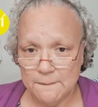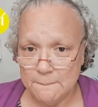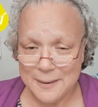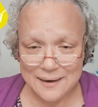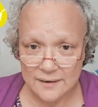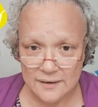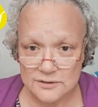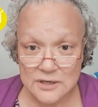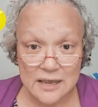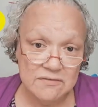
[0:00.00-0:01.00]
battling.
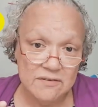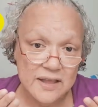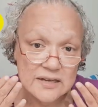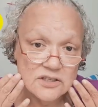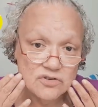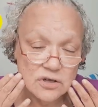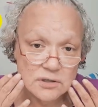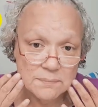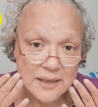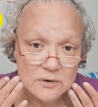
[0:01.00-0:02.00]
So I've never had to
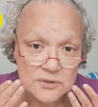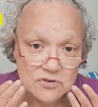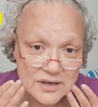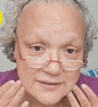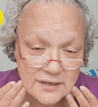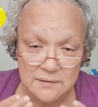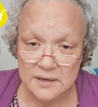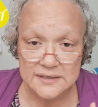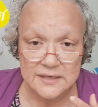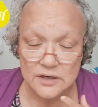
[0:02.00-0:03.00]
battle with dry skin
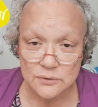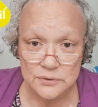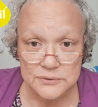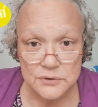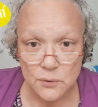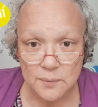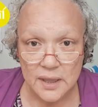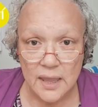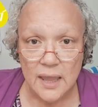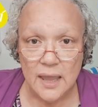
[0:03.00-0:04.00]
because I don't use soap.
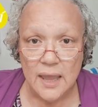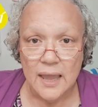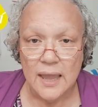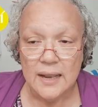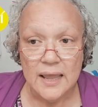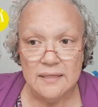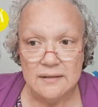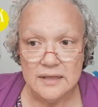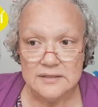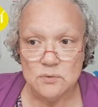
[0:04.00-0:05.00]
And I
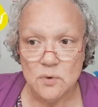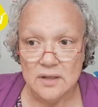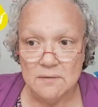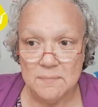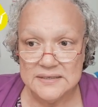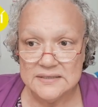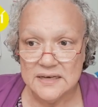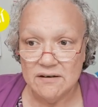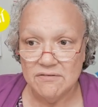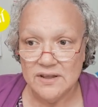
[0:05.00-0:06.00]
think that's one of the best
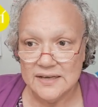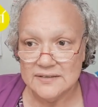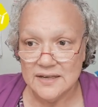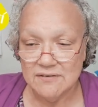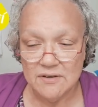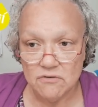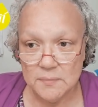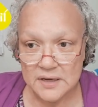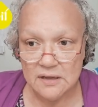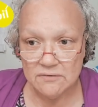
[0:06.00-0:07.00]
advice that I've ever
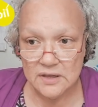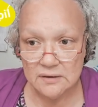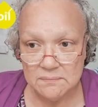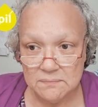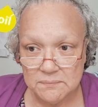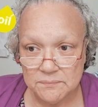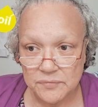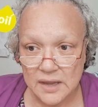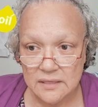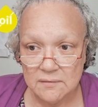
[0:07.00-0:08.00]
been given.
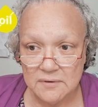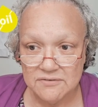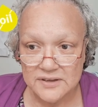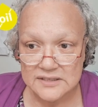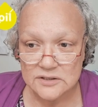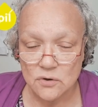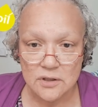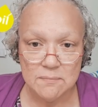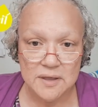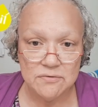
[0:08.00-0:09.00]
I think my face is all
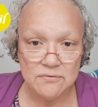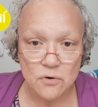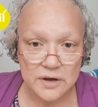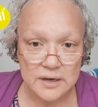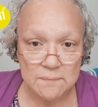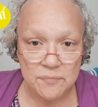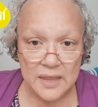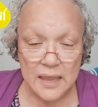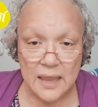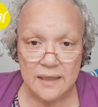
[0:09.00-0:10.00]
the better for it.
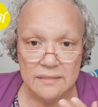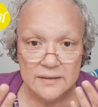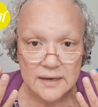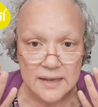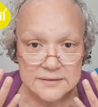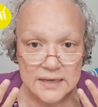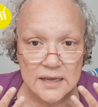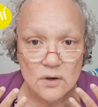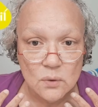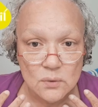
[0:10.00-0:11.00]
I think that as I
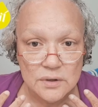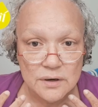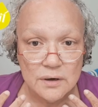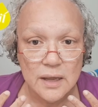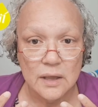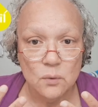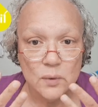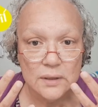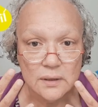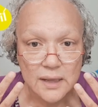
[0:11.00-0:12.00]
get older, I
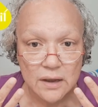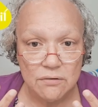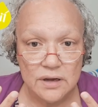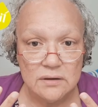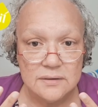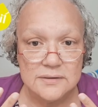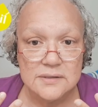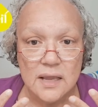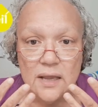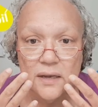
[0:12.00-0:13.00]
will get
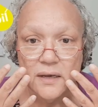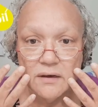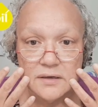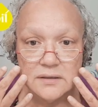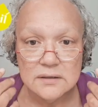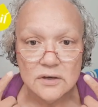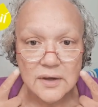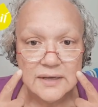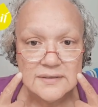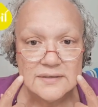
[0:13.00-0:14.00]
wrinkles. There are,
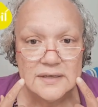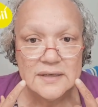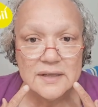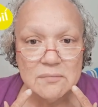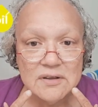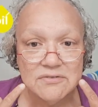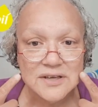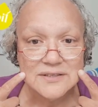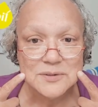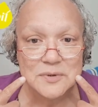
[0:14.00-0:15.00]
I can see that my
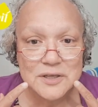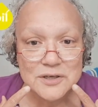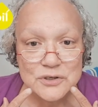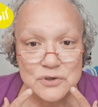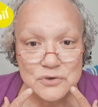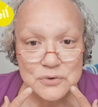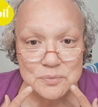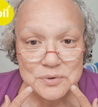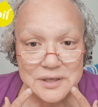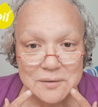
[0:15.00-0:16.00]
face is beginning to
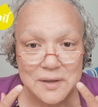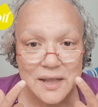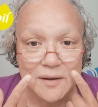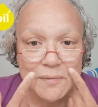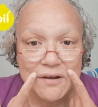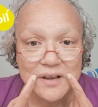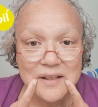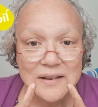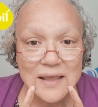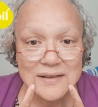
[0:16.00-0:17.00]
droop, and I'm getting
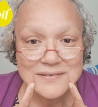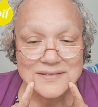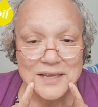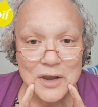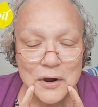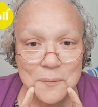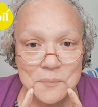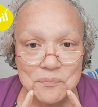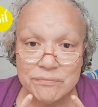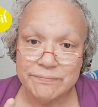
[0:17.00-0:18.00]
marionette lion's hair.
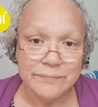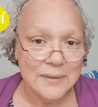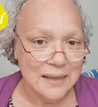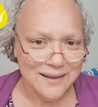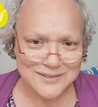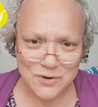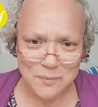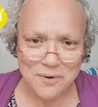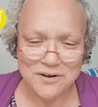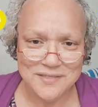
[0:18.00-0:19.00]
It's all
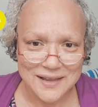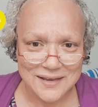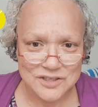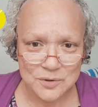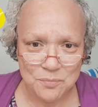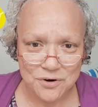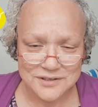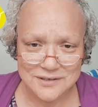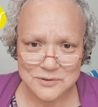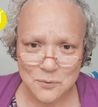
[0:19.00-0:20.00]
part of the aging
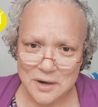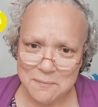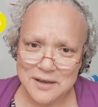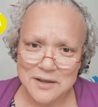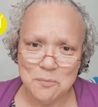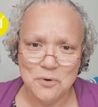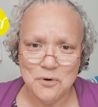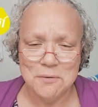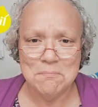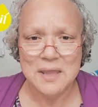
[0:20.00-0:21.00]
process. What am I going to put
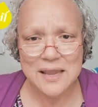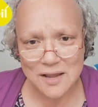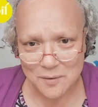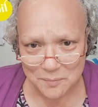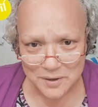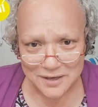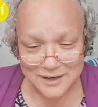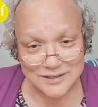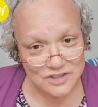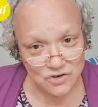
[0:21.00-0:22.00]
on makeup
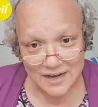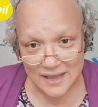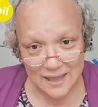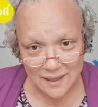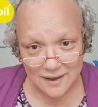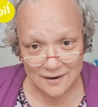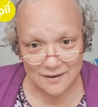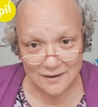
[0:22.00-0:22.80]
to try to hide?